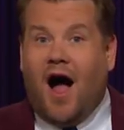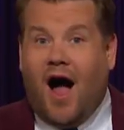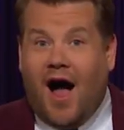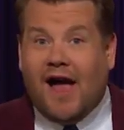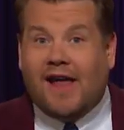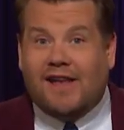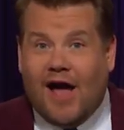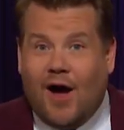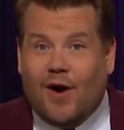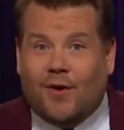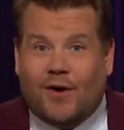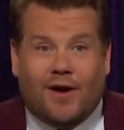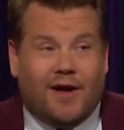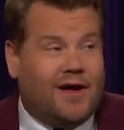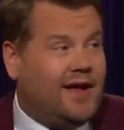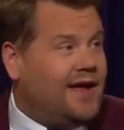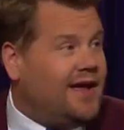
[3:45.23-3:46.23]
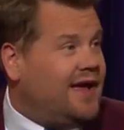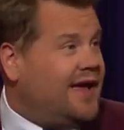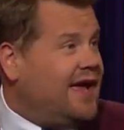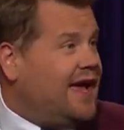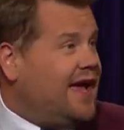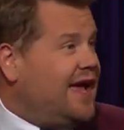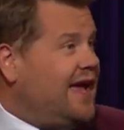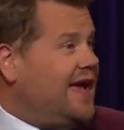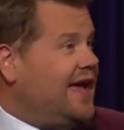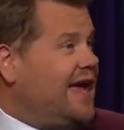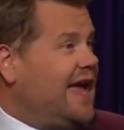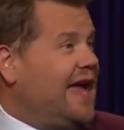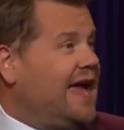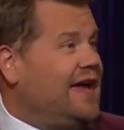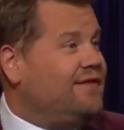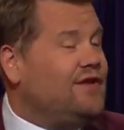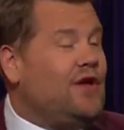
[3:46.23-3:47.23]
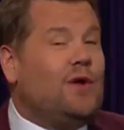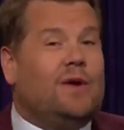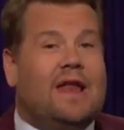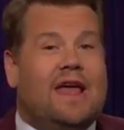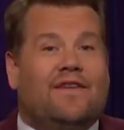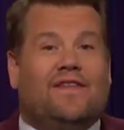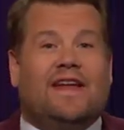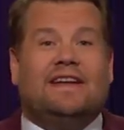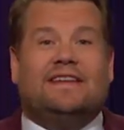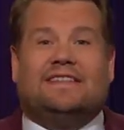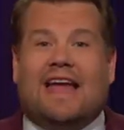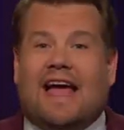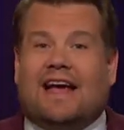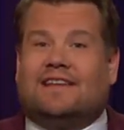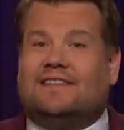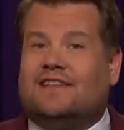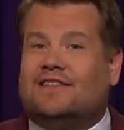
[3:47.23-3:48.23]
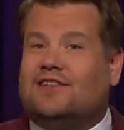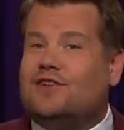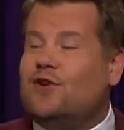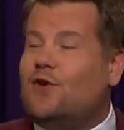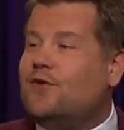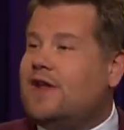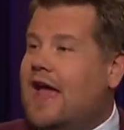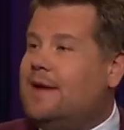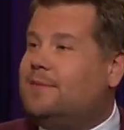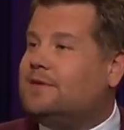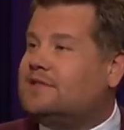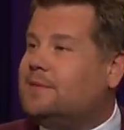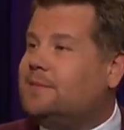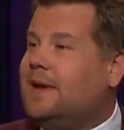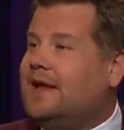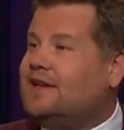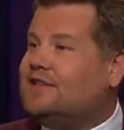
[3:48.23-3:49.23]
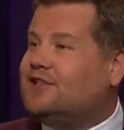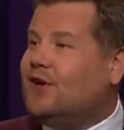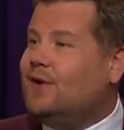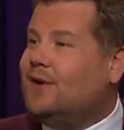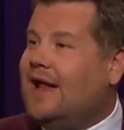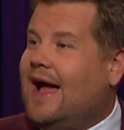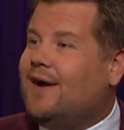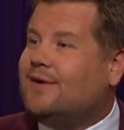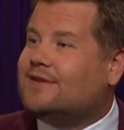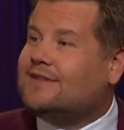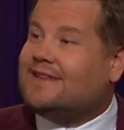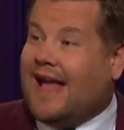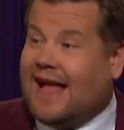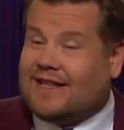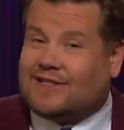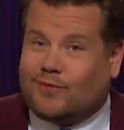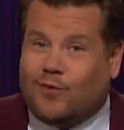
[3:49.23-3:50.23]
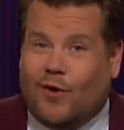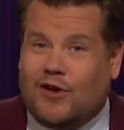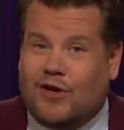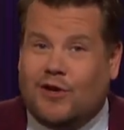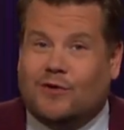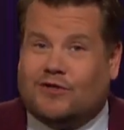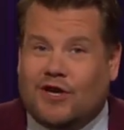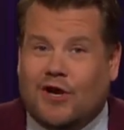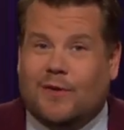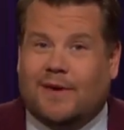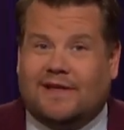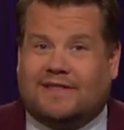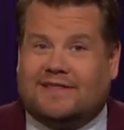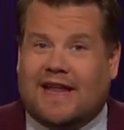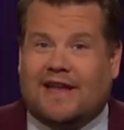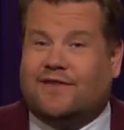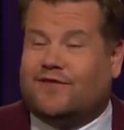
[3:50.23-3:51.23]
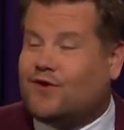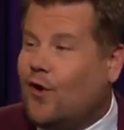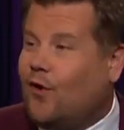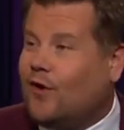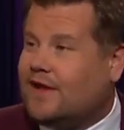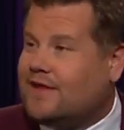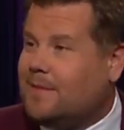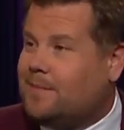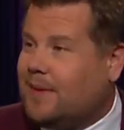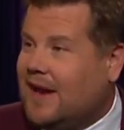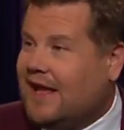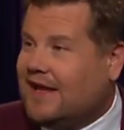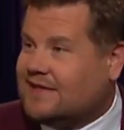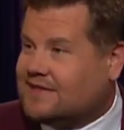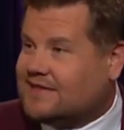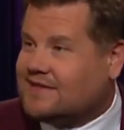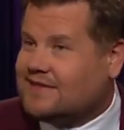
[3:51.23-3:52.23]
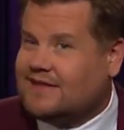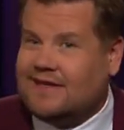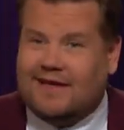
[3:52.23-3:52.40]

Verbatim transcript: I know. If you live in Texas and your neighbours are being too loud, that's what you do instead of calling the police.